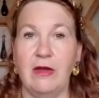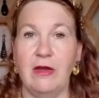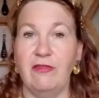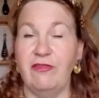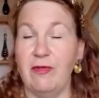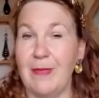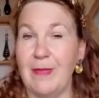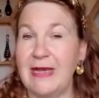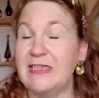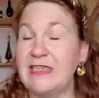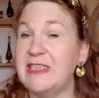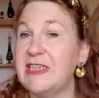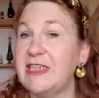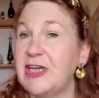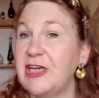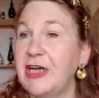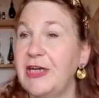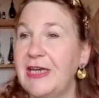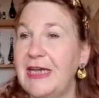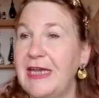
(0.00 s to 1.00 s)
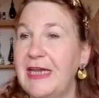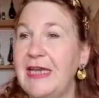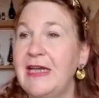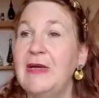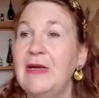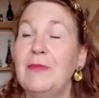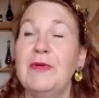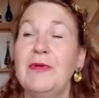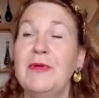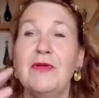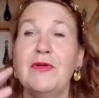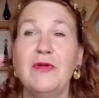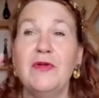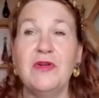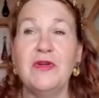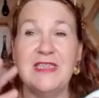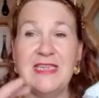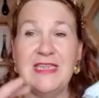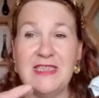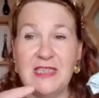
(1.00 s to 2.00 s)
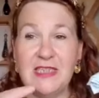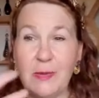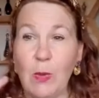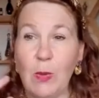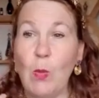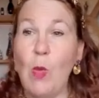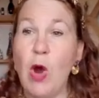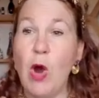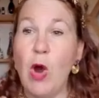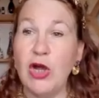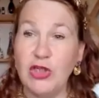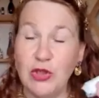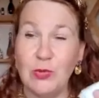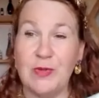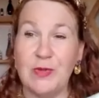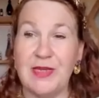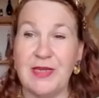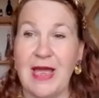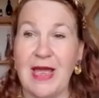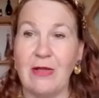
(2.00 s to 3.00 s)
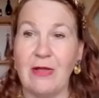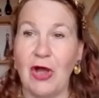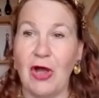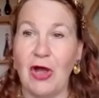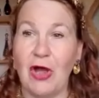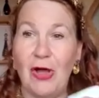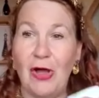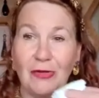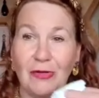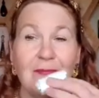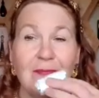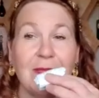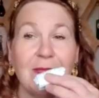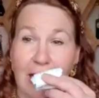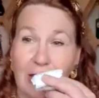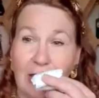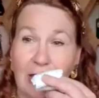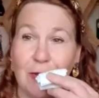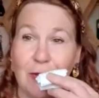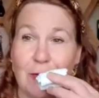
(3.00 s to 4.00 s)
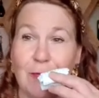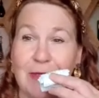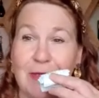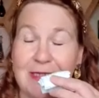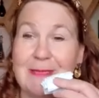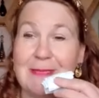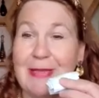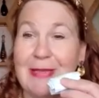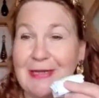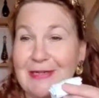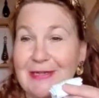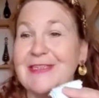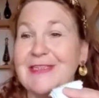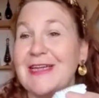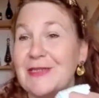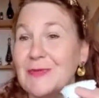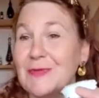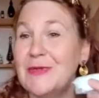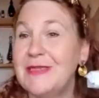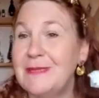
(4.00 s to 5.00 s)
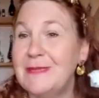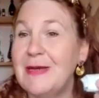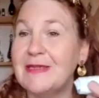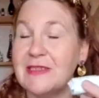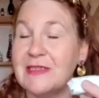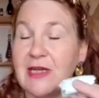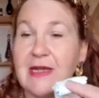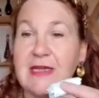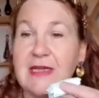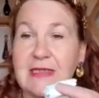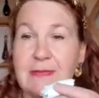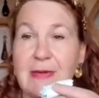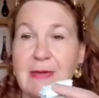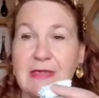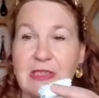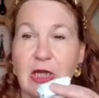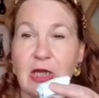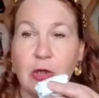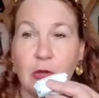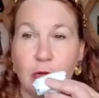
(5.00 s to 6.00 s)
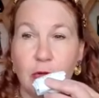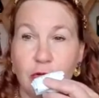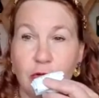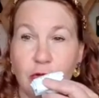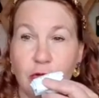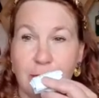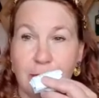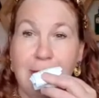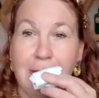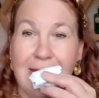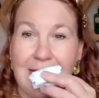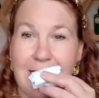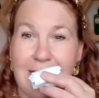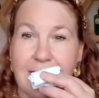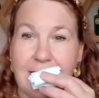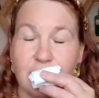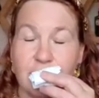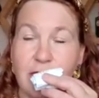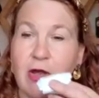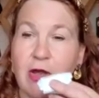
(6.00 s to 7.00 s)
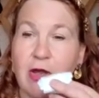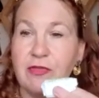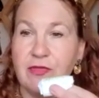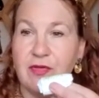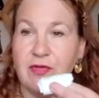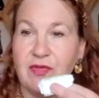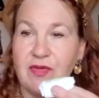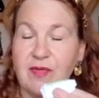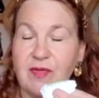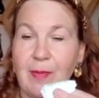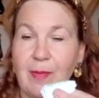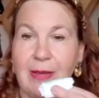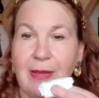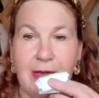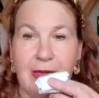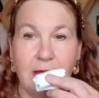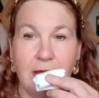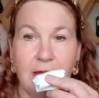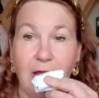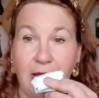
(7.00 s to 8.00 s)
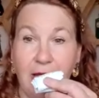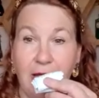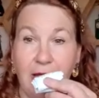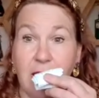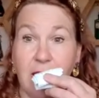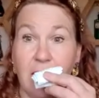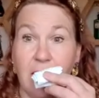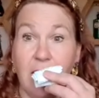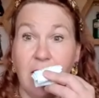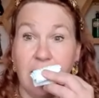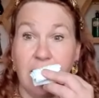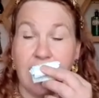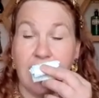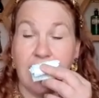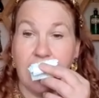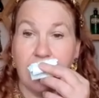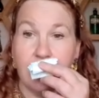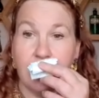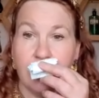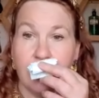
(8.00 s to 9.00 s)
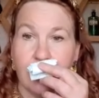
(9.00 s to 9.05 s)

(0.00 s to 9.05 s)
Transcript: fermented honey, but of course this has been washed with an alcohol, and you can really smell it because that's what it smells like. It smells like good mead rather than smelling like honey.